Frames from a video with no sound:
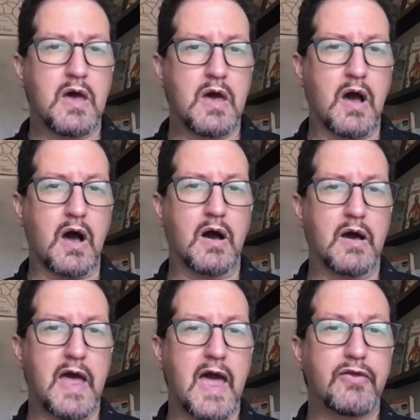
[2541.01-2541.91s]

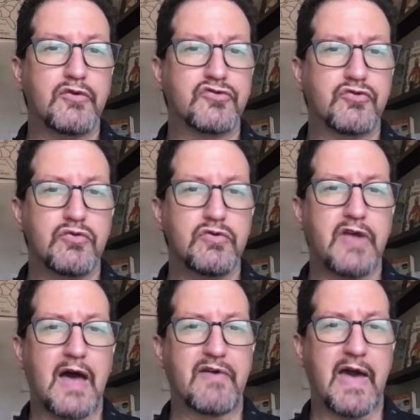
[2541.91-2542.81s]
And those screws
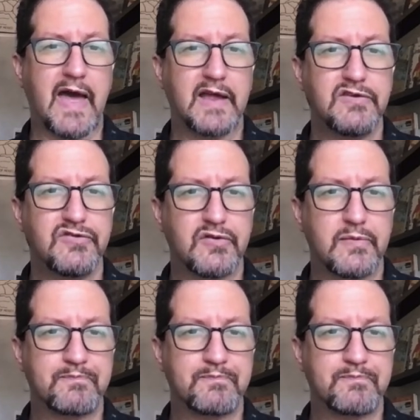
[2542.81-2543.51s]
have heads,